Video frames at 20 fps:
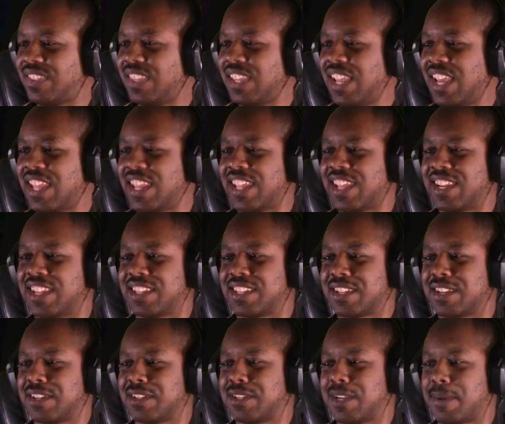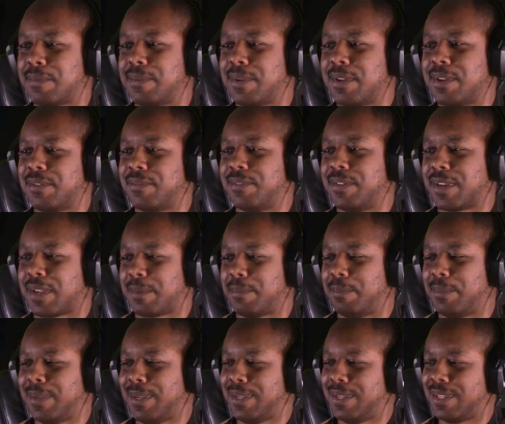And then he's gonna chop down the fucking
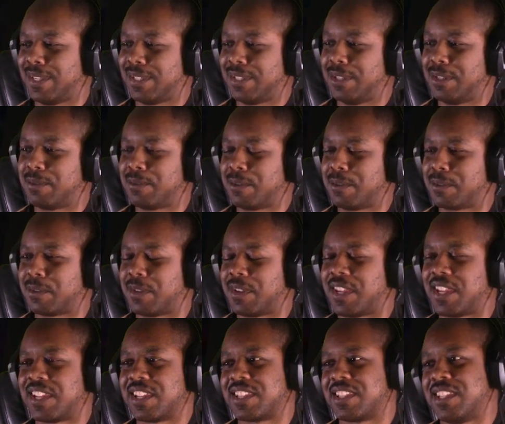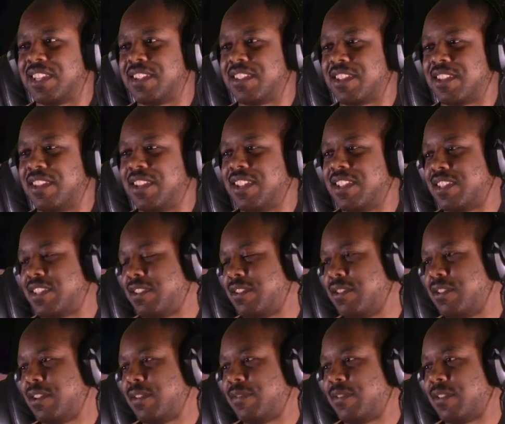meat as he drills and just leads us to a
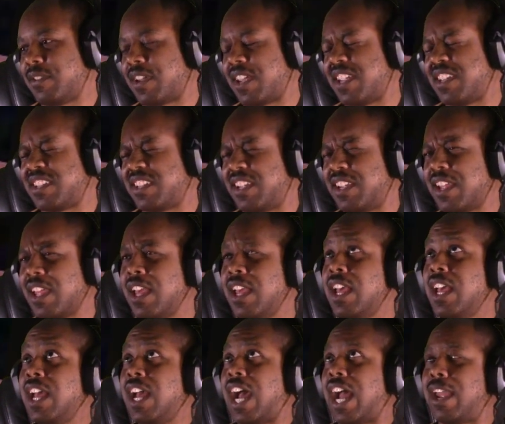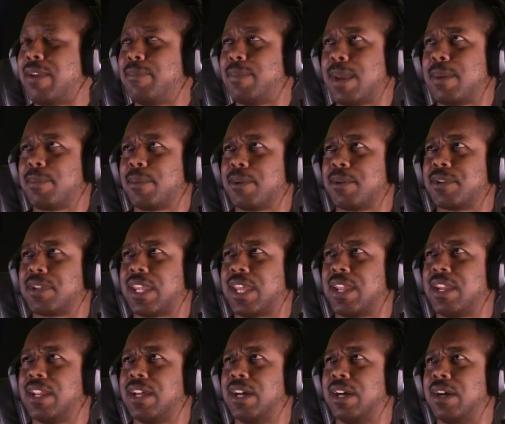different location. Like, I remember
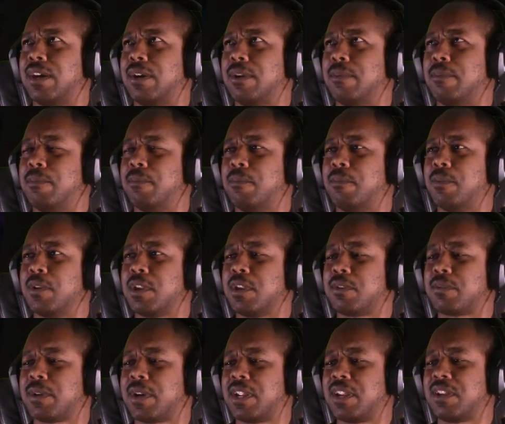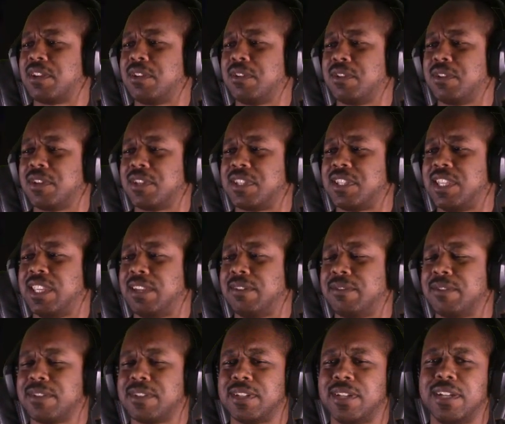that when you try to do the
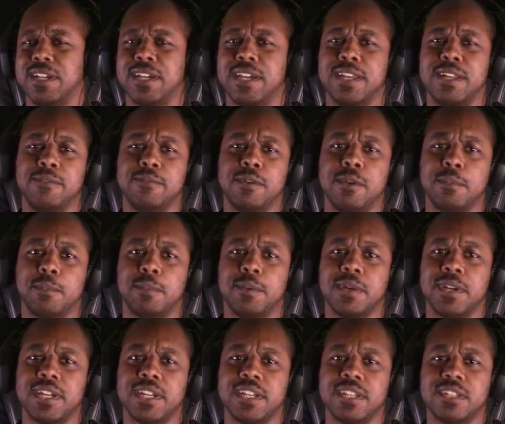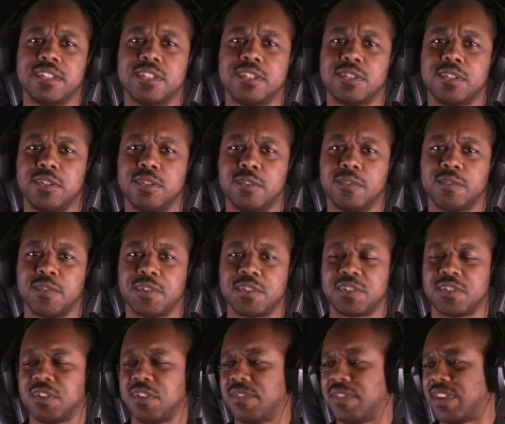secrets on 1.2
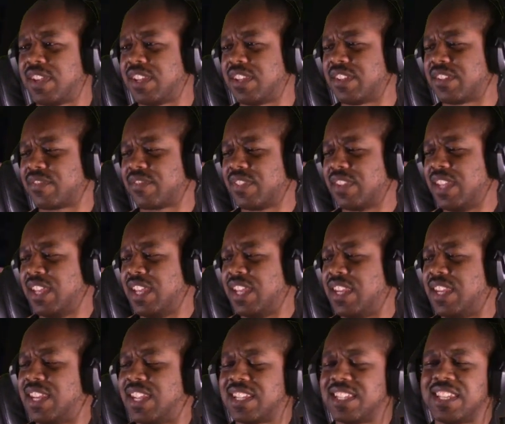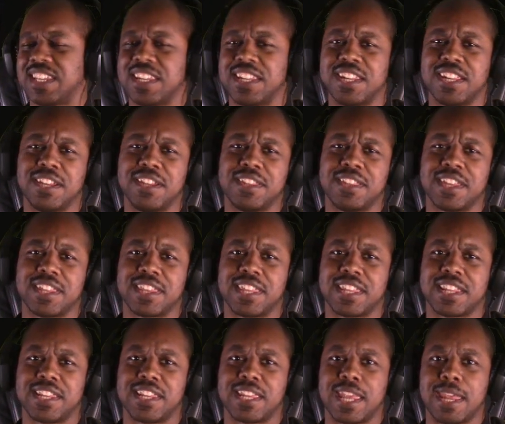version of it, next thing you know that
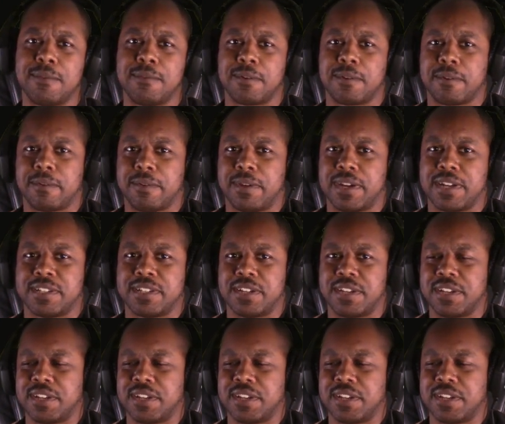the game will crash on